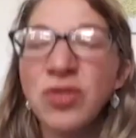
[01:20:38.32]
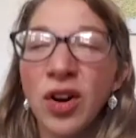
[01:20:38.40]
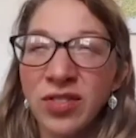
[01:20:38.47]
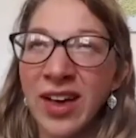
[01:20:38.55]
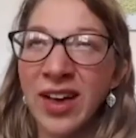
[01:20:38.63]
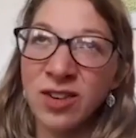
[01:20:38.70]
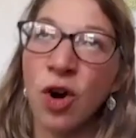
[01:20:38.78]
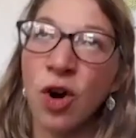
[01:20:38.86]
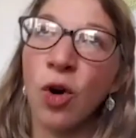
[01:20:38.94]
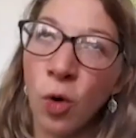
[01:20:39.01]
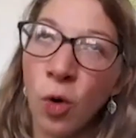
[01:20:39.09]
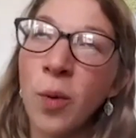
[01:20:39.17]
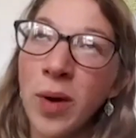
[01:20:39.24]
That's not
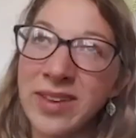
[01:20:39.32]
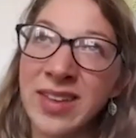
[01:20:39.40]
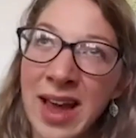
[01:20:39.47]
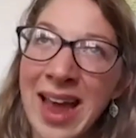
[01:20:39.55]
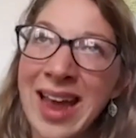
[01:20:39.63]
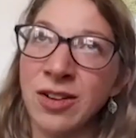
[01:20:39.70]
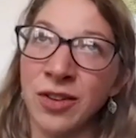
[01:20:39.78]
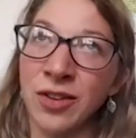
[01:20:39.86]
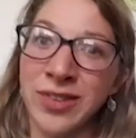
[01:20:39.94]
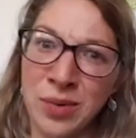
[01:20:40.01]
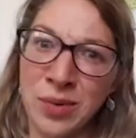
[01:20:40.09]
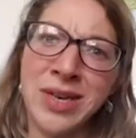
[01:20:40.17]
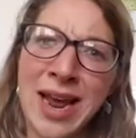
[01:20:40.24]
always the case,
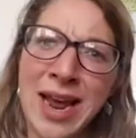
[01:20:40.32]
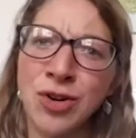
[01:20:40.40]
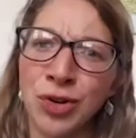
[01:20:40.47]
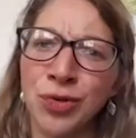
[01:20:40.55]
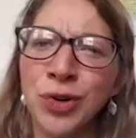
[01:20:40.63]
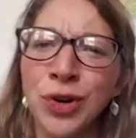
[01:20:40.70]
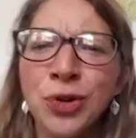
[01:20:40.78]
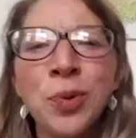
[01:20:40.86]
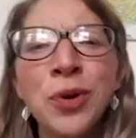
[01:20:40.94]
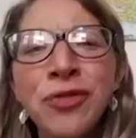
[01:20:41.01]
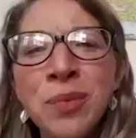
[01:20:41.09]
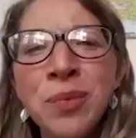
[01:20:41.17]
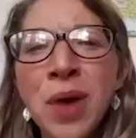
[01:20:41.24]
obviously, with dangerous routes, but
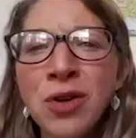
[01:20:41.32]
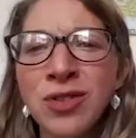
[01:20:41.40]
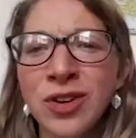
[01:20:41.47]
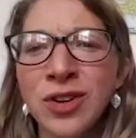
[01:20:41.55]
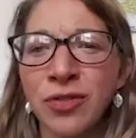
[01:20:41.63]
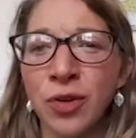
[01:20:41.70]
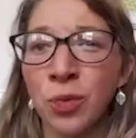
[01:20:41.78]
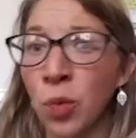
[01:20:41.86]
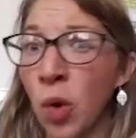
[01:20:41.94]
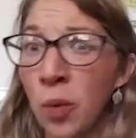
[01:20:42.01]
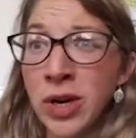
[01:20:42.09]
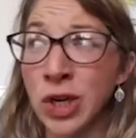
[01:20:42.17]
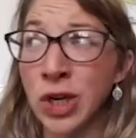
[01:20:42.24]
for most of
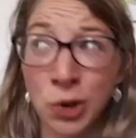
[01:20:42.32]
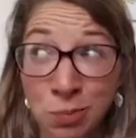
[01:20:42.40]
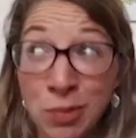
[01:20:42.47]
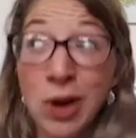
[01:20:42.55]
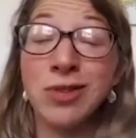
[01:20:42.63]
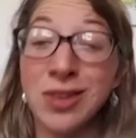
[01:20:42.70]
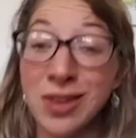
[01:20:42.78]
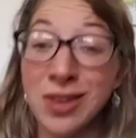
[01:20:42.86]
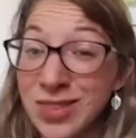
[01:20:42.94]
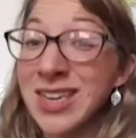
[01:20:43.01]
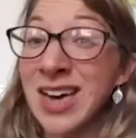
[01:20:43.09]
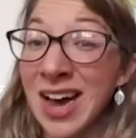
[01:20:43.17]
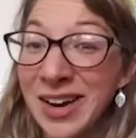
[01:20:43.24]
what we do, most of
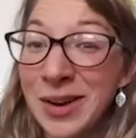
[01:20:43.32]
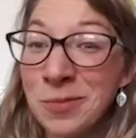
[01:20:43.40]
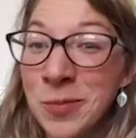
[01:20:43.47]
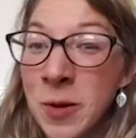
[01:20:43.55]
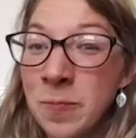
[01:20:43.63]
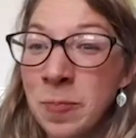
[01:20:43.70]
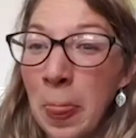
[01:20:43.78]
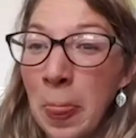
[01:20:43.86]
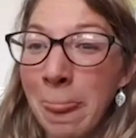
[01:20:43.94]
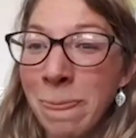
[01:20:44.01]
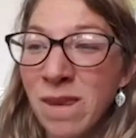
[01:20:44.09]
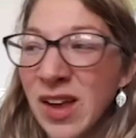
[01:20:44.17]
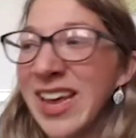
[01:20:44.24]
the time,
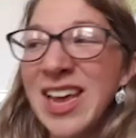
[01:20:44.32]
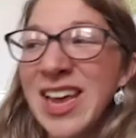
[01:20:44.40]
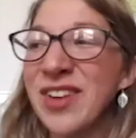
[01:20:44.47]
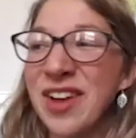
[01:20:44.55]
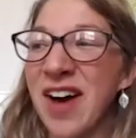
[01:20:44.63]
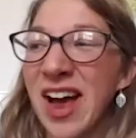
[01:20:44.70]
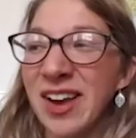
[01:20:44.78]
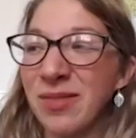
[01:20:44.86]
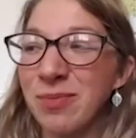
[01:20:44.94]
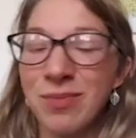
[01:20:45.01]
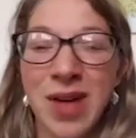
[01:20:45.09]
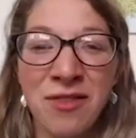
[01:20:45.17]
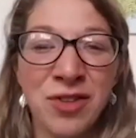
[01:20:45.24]
like even if I
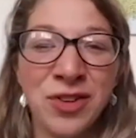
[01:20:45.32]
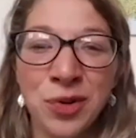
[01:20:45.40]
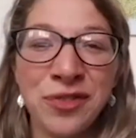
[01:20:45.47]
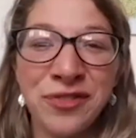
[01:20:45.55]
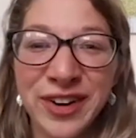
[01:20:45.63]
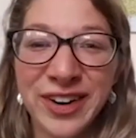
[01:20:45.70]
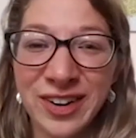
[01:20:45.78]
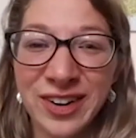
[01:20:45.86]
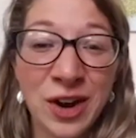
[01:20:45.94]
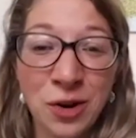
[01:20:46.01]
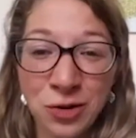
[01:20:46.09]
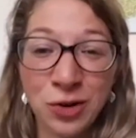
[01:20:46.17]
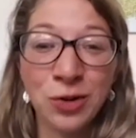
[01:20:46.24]
every so often,
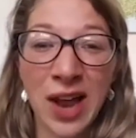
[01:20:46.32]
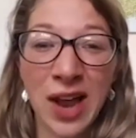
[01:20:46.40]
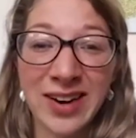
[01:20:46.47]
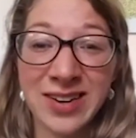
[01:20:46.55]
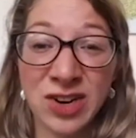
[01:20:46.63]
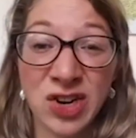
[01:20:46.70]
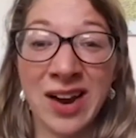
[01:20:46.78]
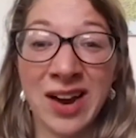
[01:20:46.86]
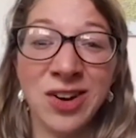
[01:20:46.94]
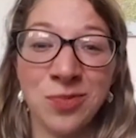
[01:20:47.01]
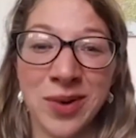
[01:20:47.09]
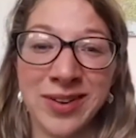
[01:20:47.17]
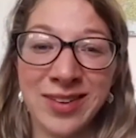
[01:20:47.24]
do like to
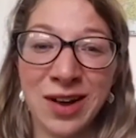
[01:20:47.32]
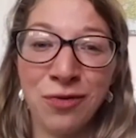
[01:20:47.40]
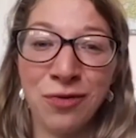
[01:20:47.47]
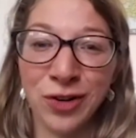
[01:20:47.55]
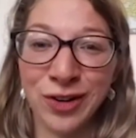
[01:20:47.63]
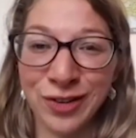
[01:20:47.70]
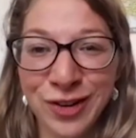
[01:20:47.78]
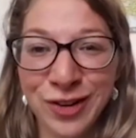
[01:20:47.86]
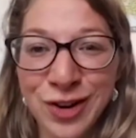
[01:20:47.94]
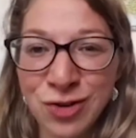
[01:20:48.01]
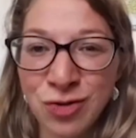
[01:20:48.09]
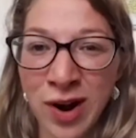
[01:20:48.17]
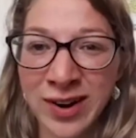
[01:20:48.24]
challenge myself on a
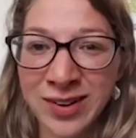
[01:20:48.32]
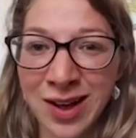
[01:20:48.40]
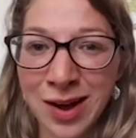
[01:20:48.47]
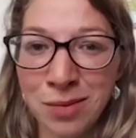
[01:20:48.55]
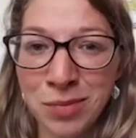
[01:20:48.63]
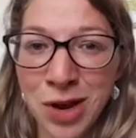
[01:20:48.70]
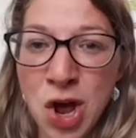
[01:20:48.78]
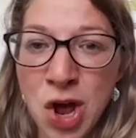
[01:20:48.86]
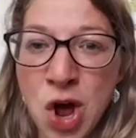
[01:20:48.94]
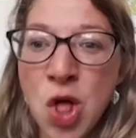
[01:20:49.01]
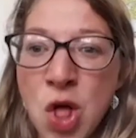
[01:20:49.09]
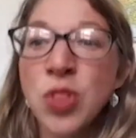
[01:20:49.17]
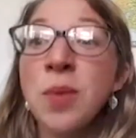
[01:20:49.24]
certain trad climb,
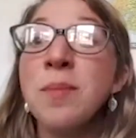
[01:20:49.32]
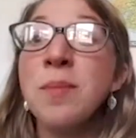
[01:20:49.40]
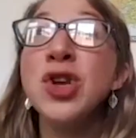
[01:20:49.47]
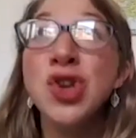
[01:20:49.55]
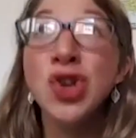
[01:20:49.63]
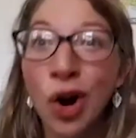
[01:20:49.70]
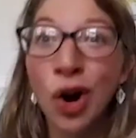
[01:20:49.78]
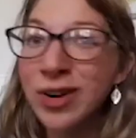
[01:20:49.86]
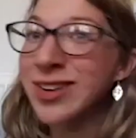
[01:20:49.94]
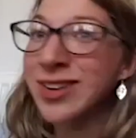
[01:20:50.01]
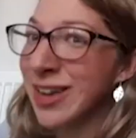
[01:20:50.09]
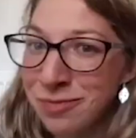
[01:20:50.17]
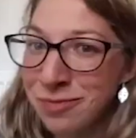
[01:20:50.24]
the
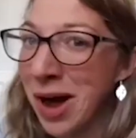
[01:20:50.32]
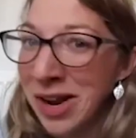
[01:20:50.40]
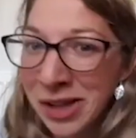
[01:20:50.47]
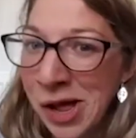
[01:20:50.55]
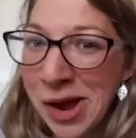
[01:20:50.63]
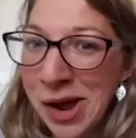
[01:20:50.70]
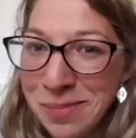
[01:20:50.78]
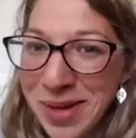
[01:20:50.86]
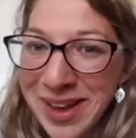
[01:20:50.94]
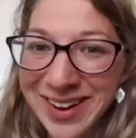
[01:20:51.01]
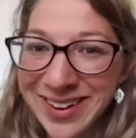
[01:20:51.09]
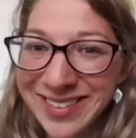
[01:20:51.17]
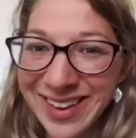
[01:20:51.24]
majority of my
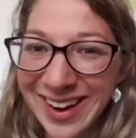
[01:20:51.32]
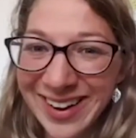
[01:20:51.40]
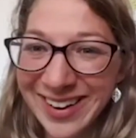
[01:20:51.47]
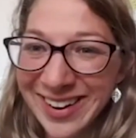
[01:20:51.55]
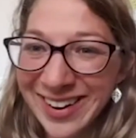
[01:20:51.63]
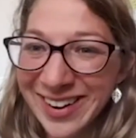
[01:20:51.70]
climbing is like